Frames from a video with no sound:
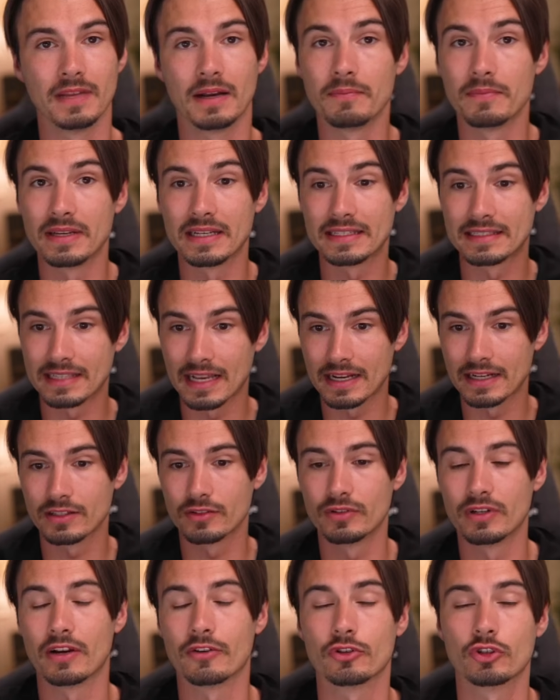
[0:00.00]
I'm excited
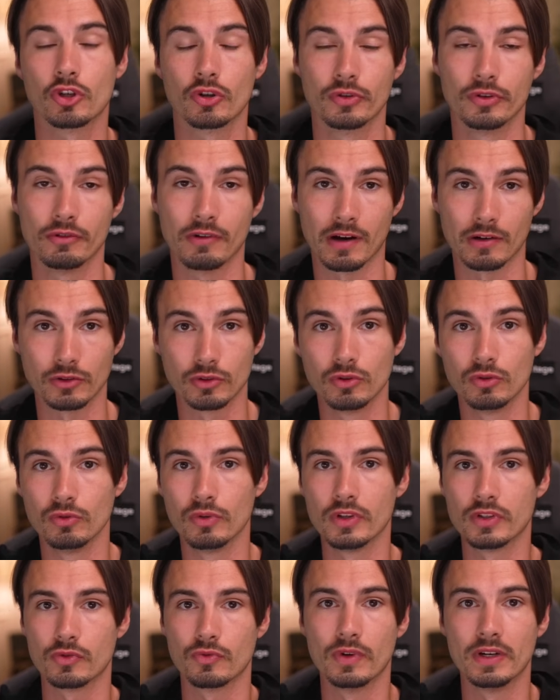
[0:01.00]
to now show you how to do
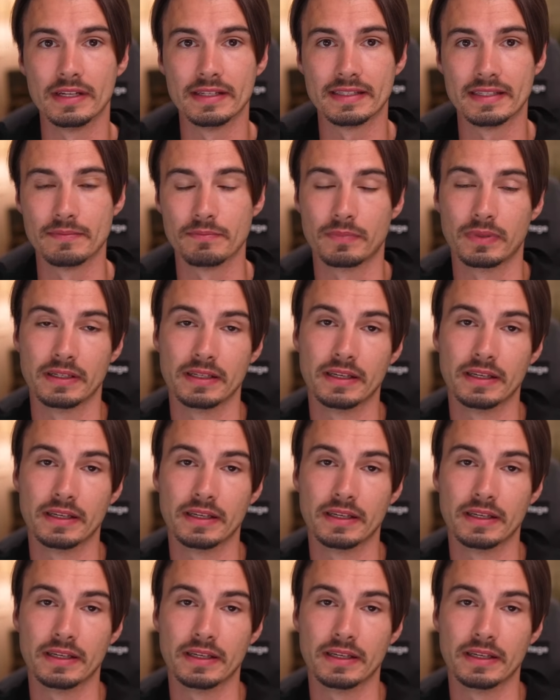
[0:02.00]
this really simply